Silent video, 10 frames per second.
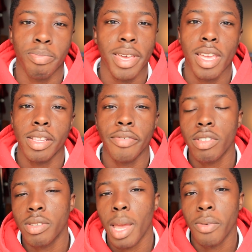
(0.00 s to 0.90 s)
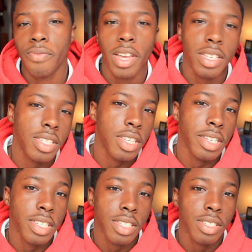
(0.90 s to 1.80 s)
made different type of
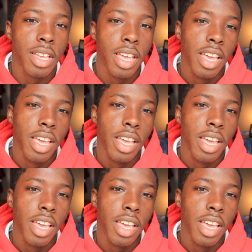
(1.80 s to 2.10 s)
faces